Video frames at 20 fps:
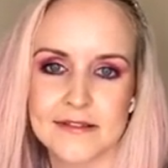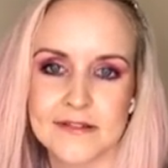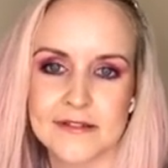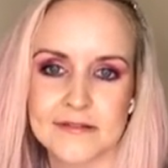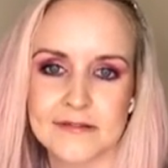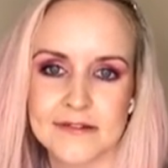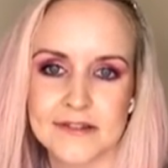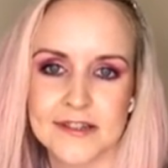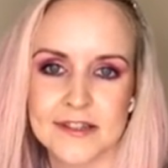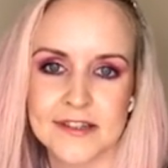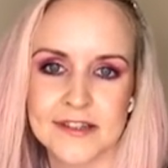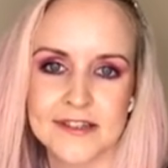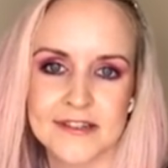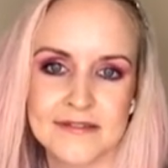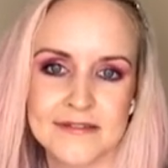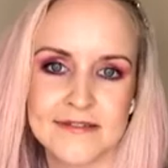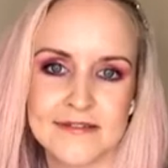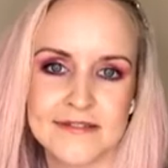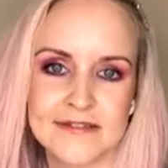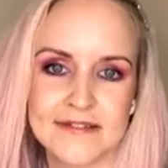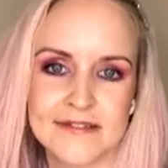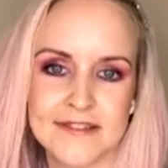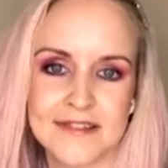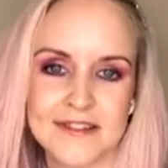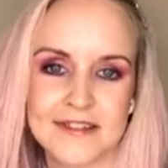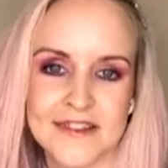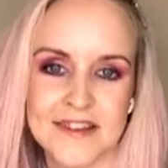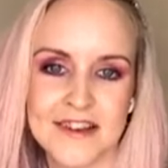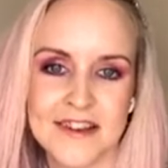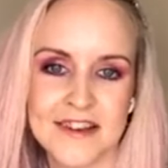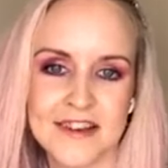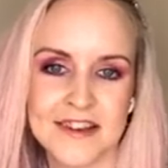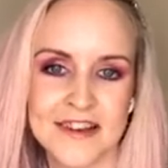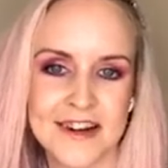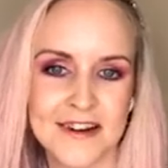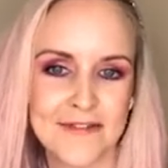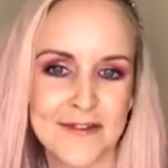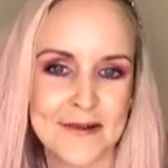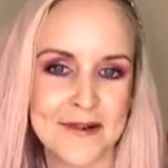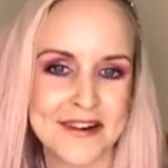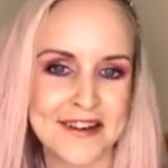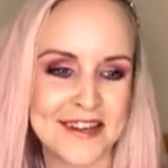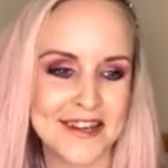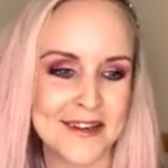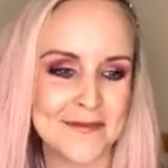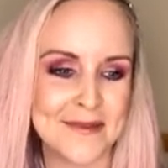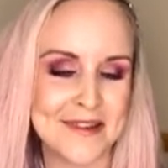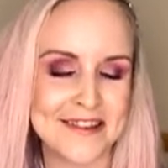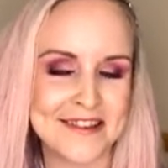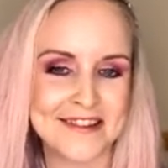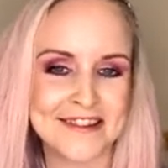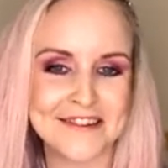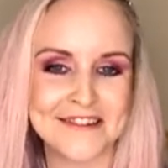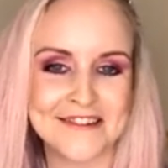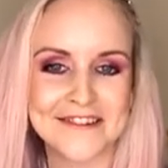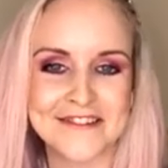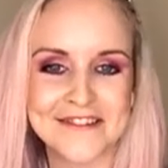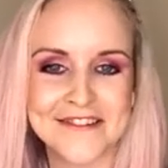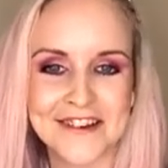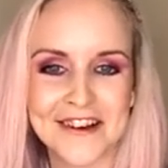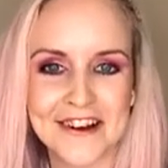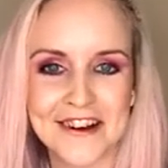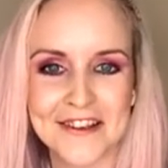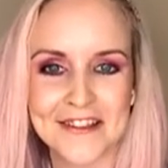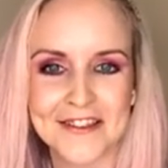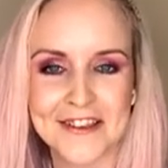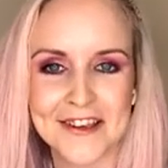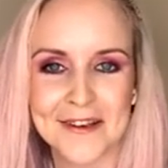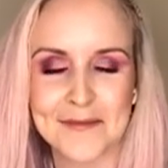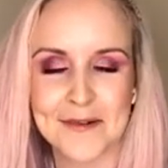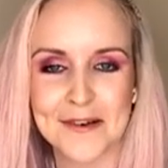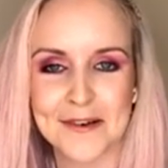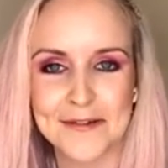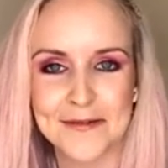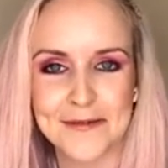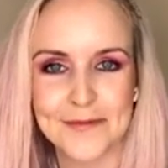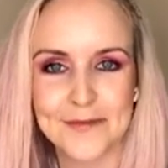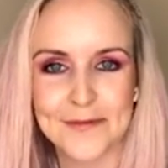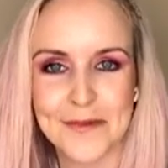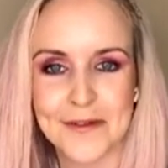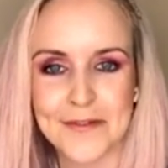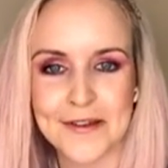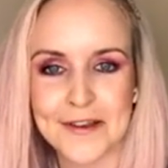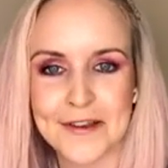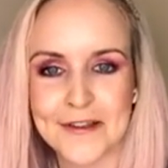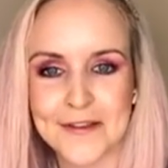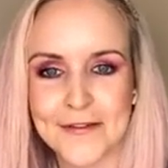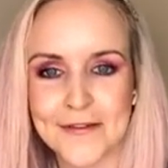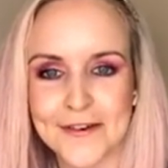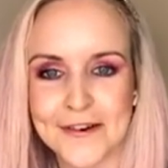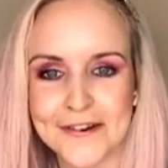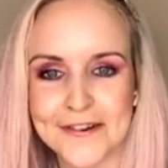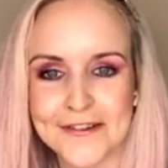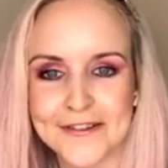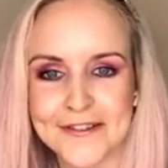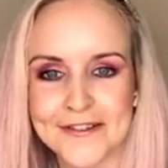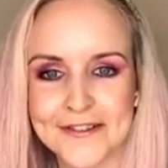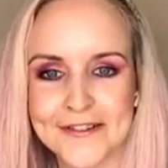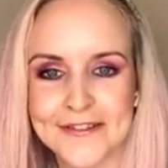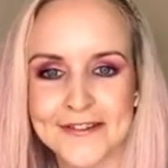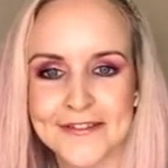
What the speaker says: Oh dear. Can everyone hear me still? I think it's froze.